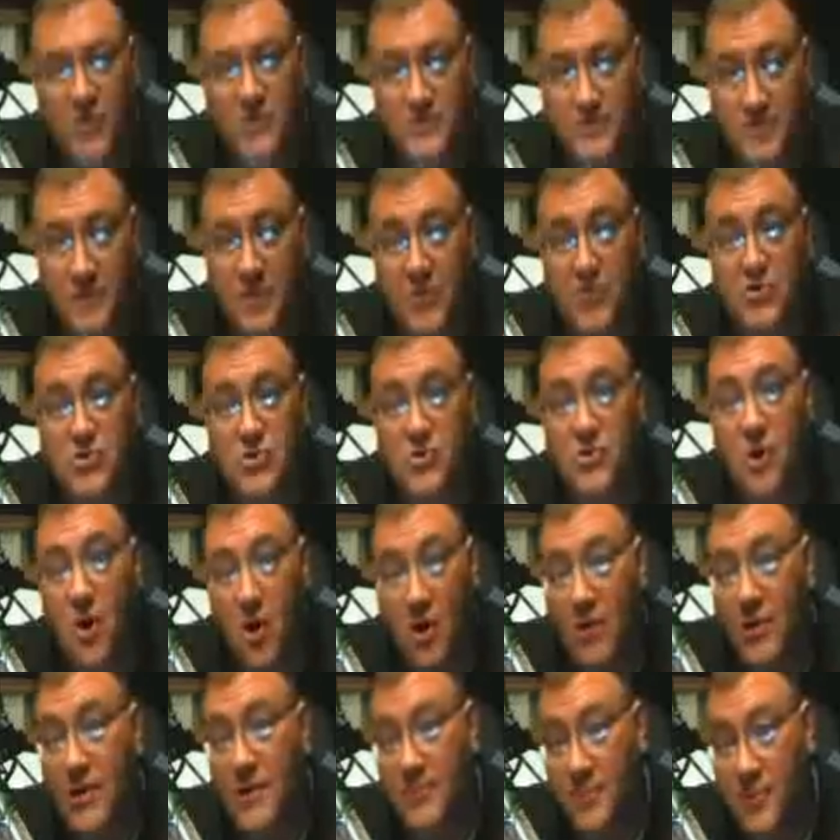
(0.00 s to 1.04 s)
spiritual
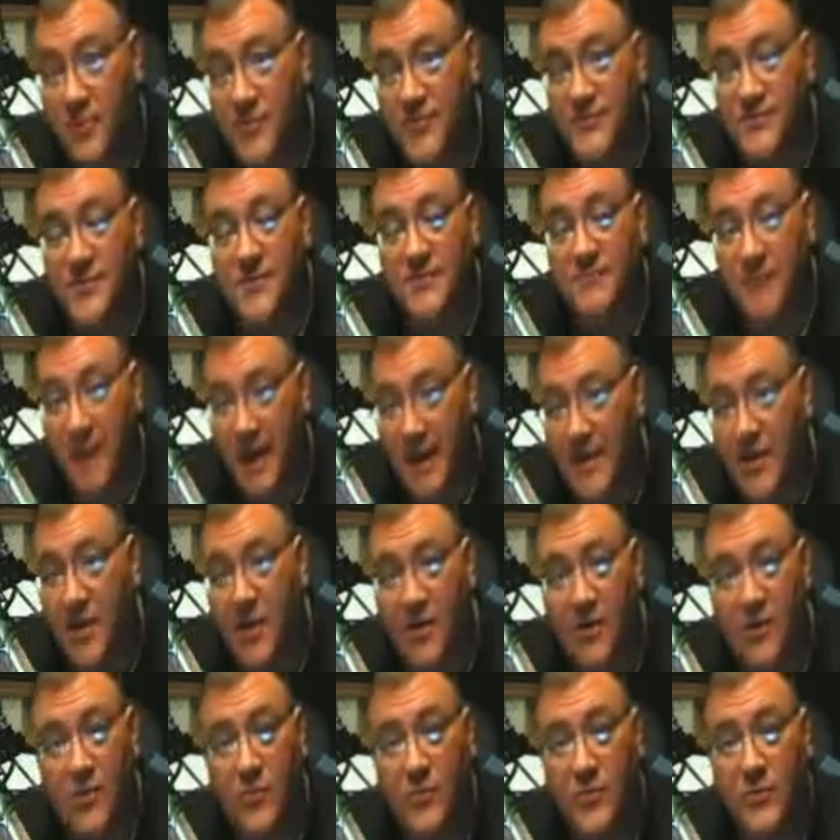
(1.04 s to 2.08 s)
holy person, Mike
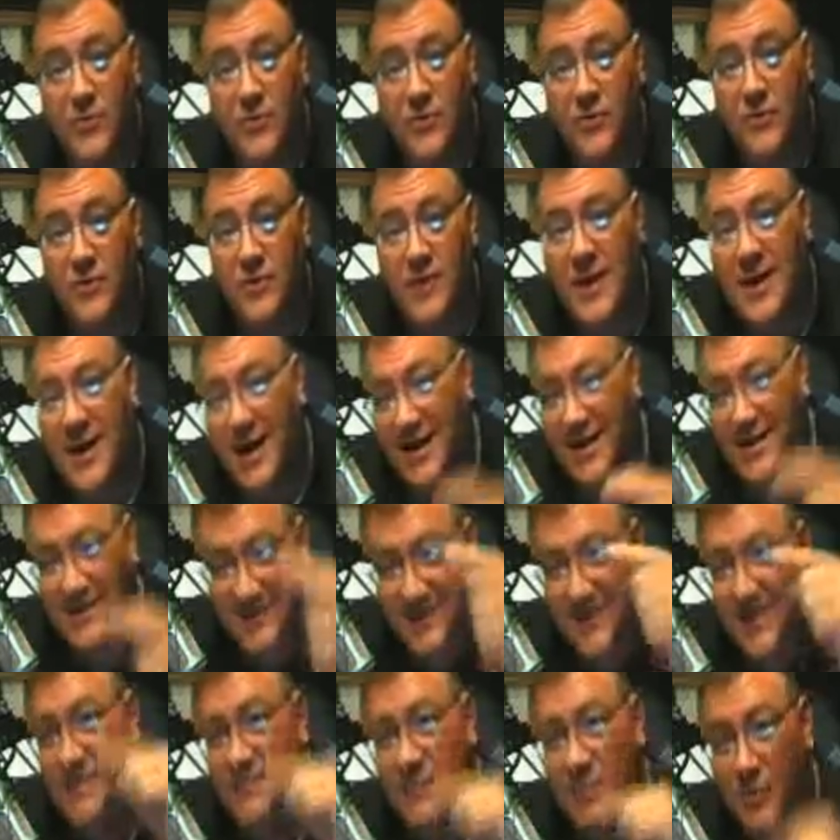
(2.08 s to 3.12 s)
Hoggard, would do? I'd
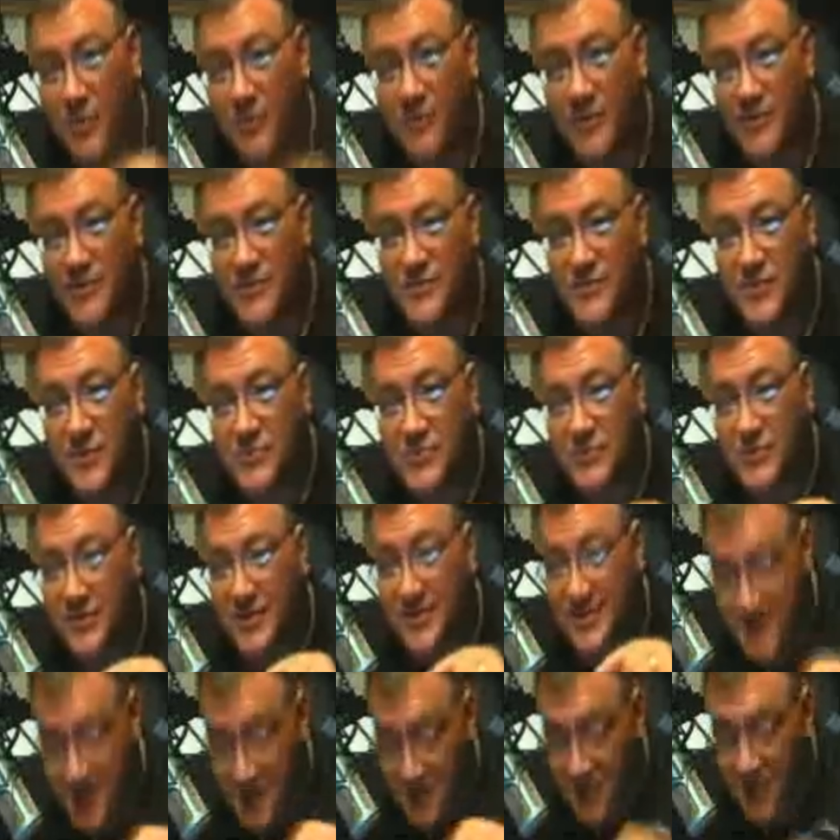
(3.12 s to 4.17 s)
skip over the scripture
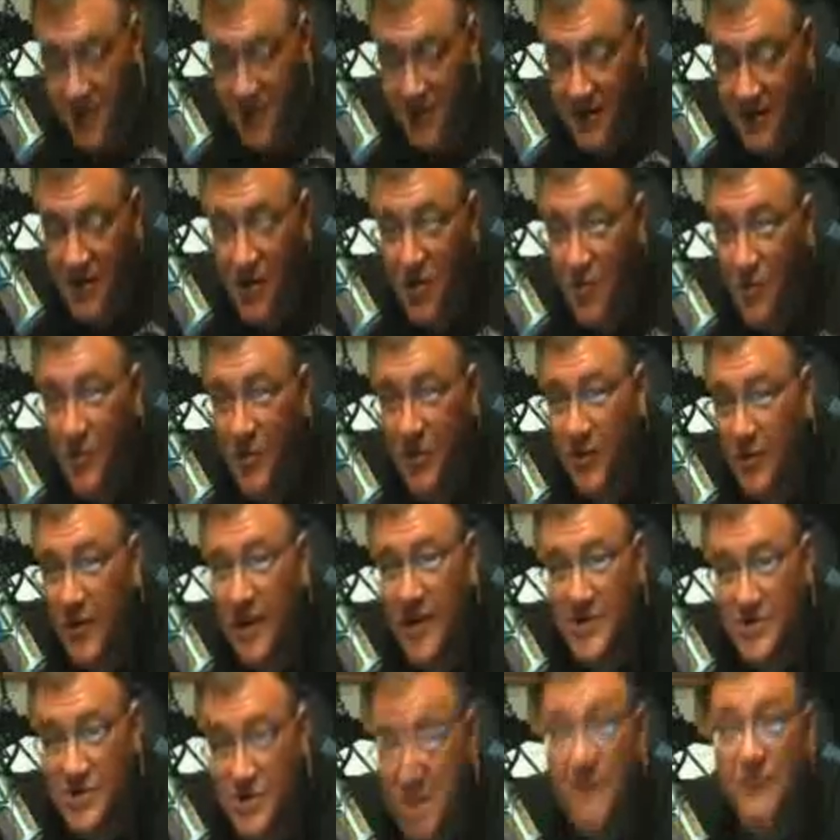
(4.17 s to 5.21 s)
because I wanted to know what
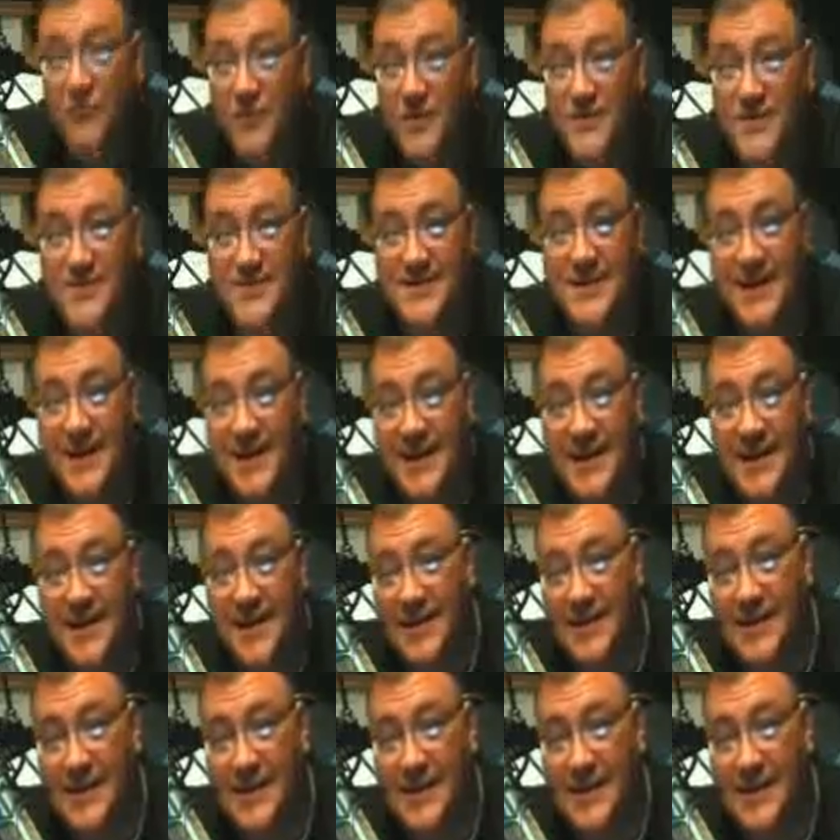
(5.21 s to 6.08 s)
Grant Jeffries said.